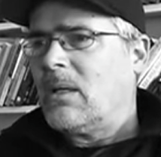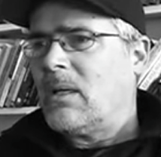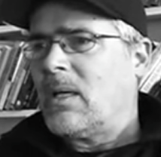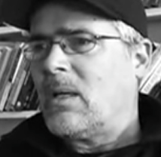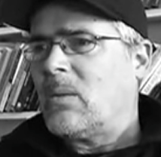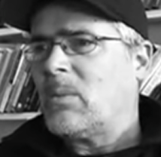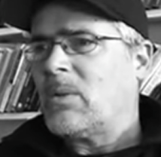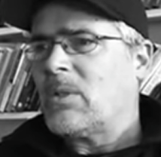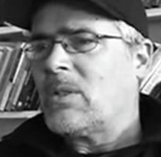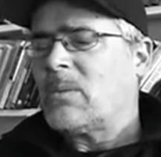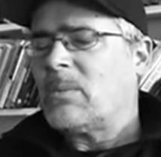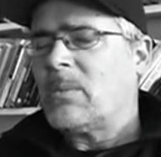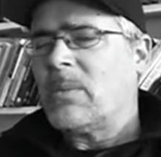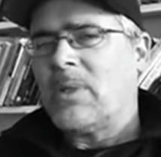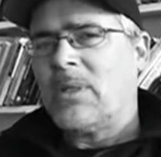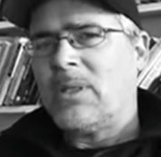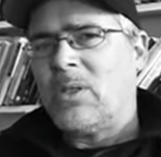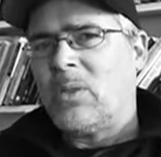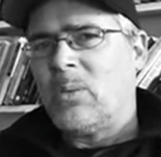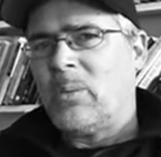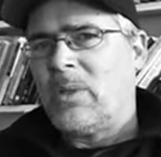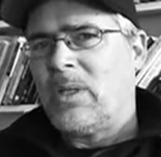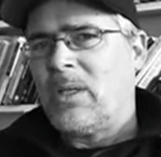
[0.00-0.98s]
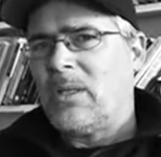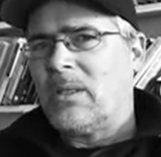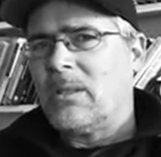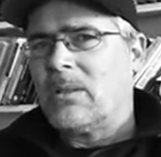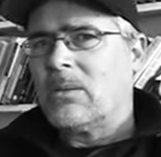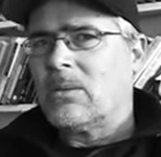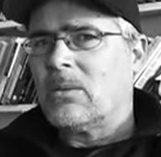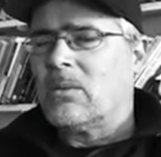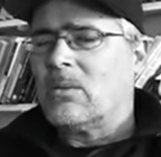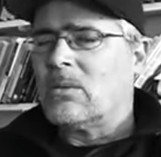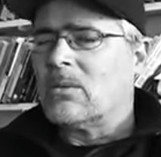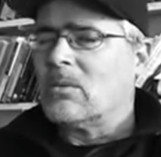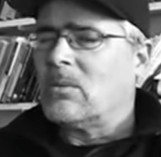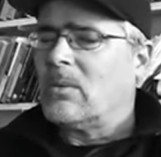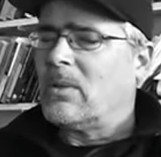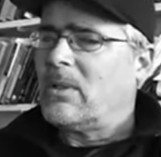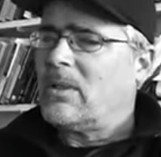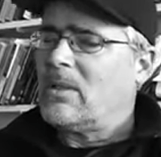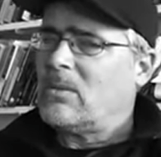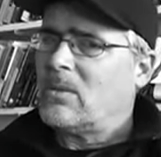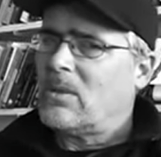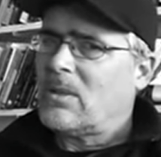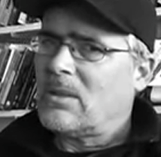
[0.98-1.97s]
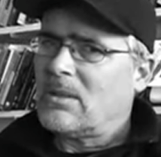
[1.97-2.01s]
how much money you make or where
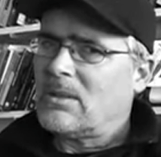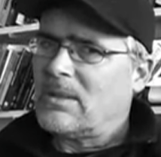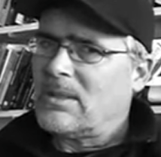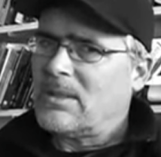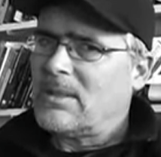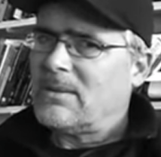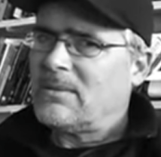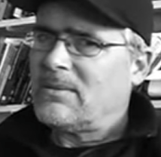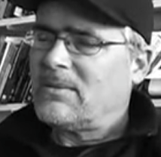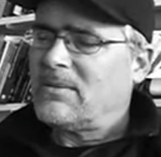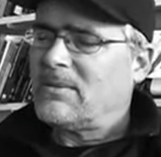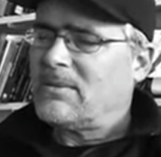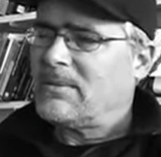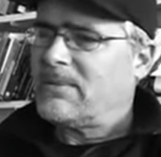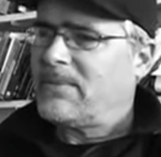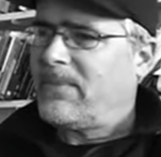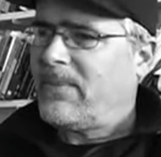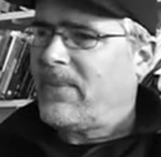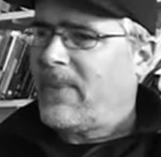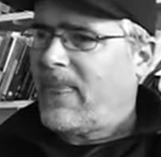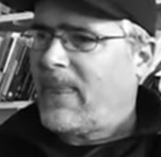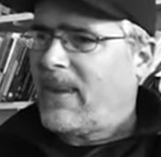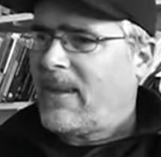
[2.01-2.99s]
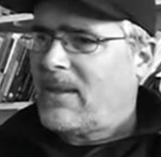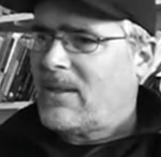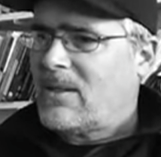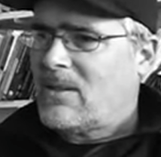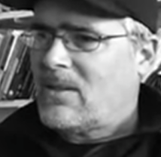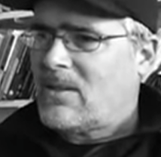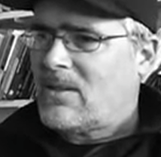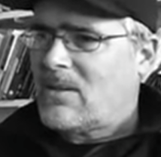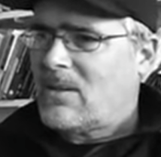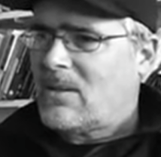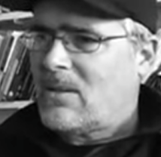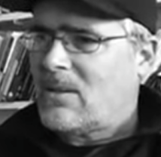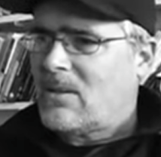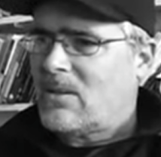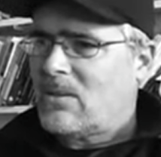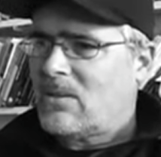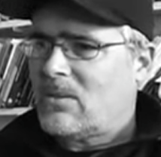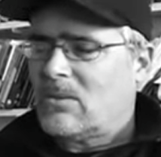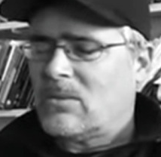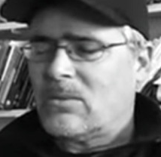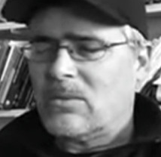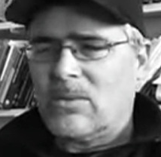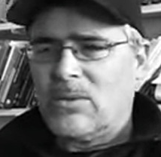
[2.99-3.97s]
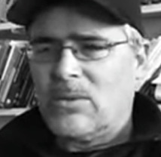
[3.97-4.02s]
you want to live.
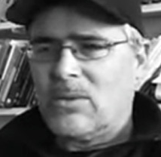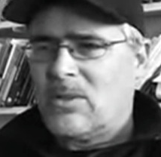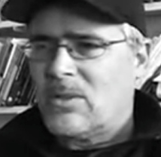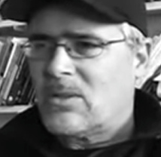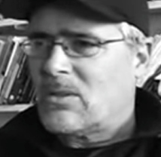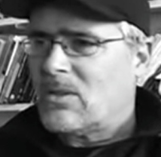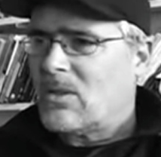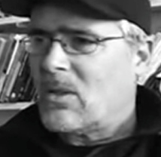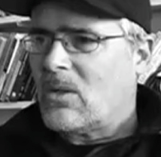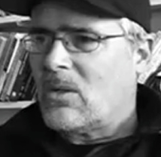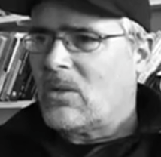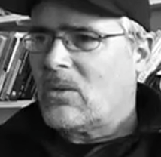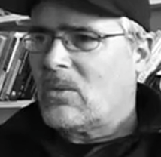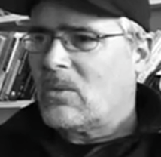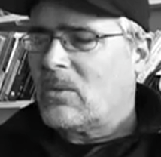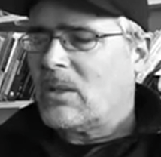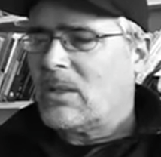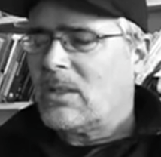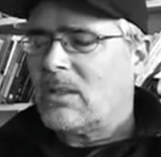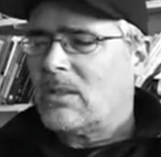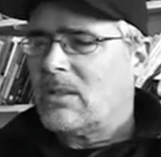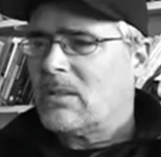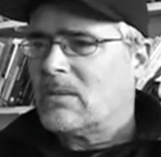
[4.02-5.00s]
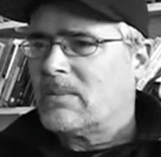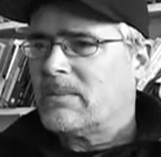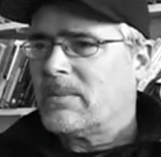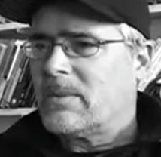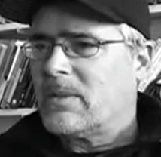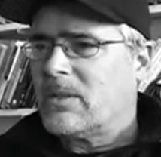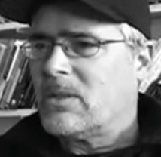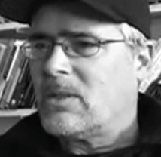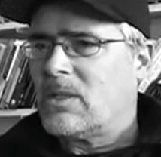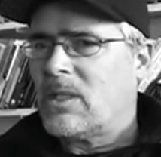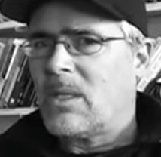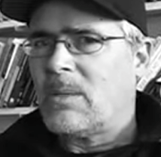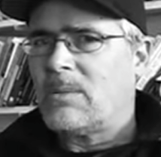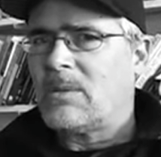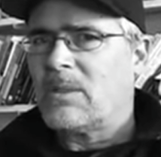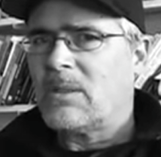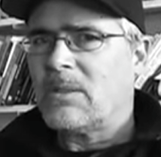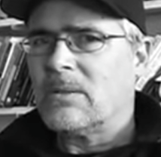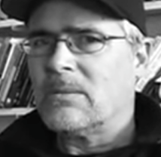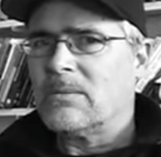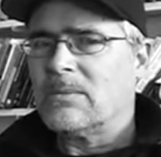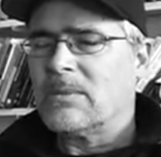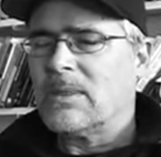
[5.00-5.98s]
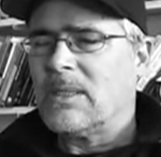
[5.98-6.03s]
So you just go where the jobs
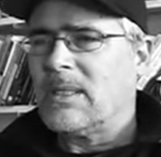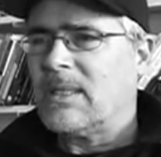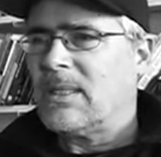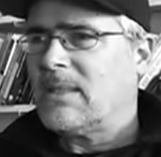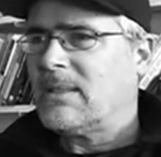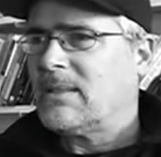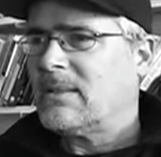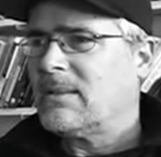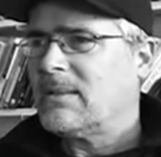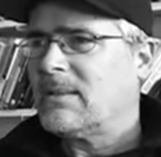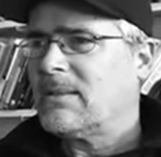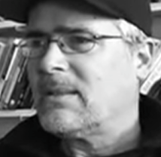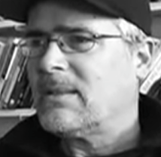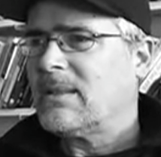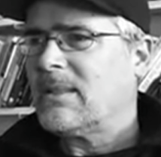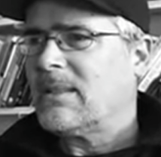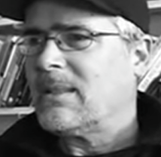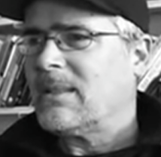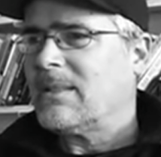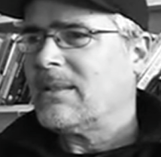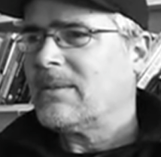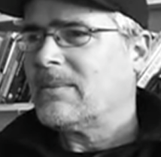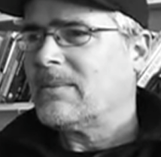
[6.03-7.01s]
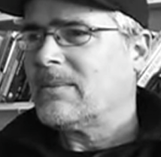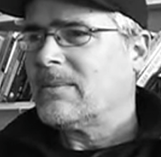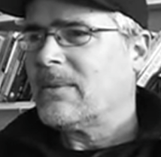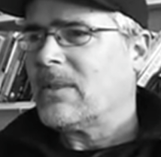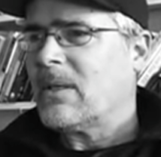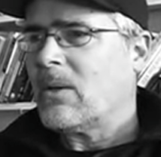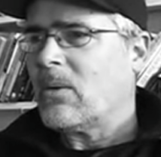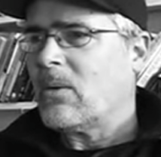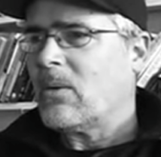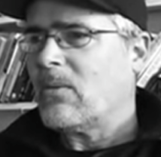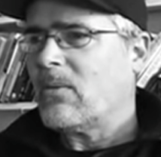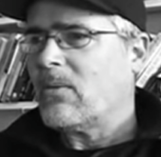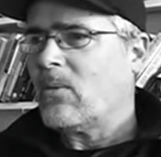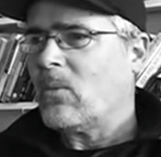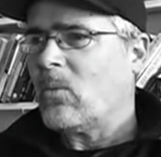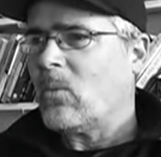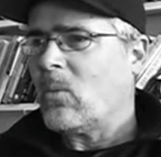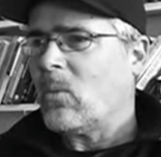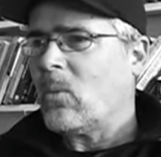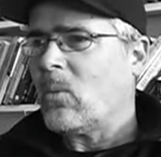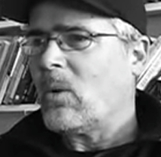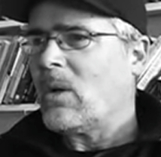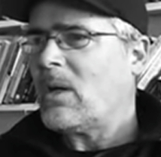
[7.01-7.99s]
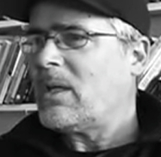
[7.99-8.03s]
are. And
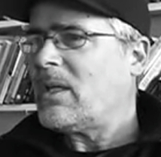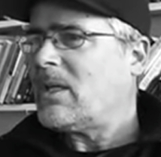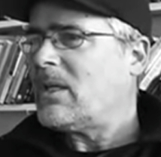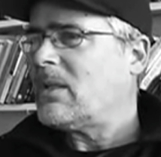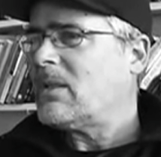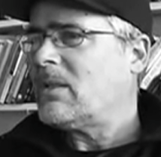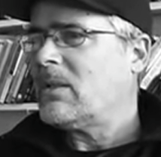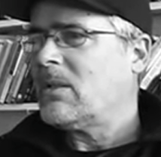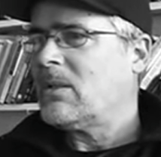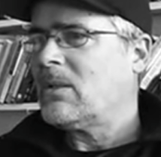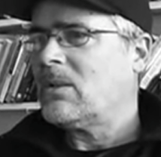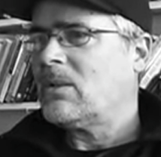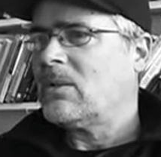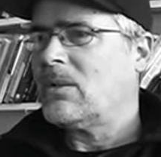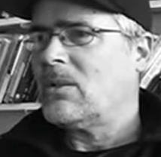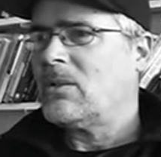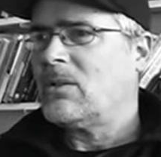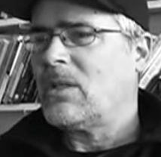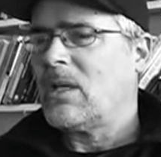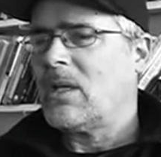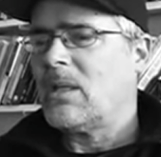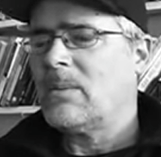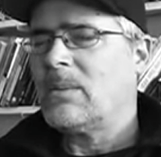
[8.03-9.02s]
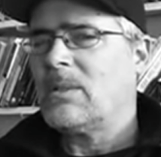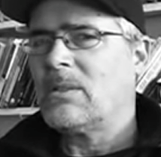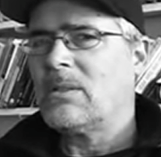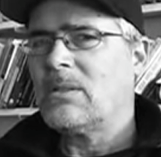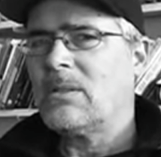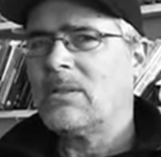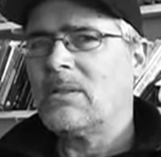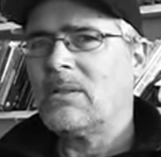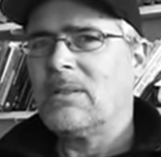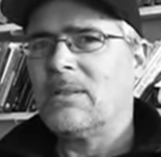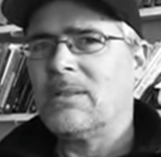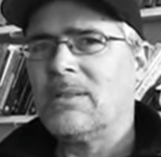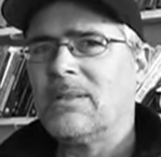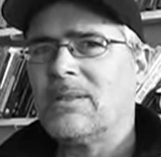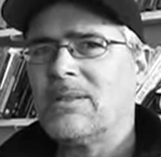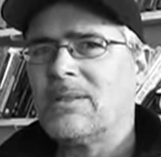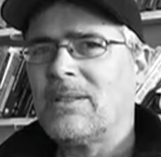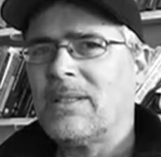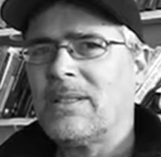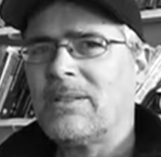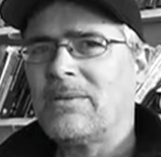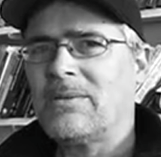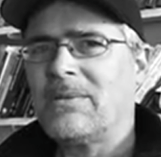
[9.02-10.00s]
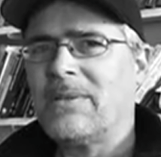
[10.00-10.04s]
what do you know, the job isn't in
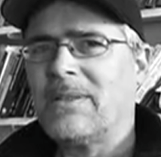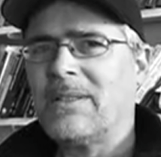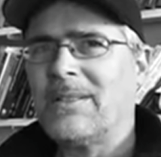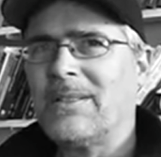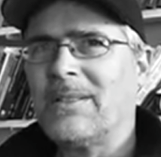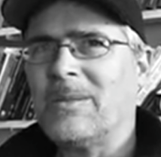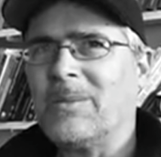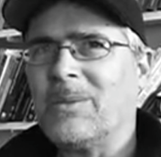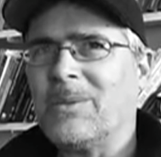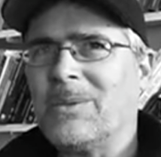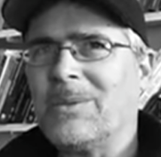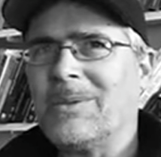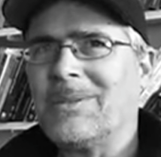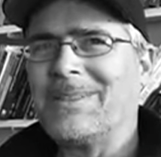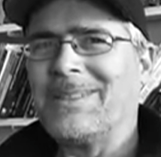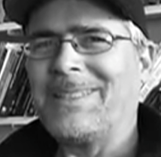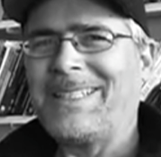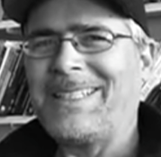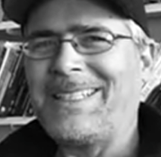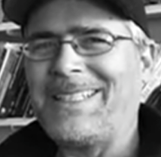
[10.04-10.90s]
Santa Fe anymore.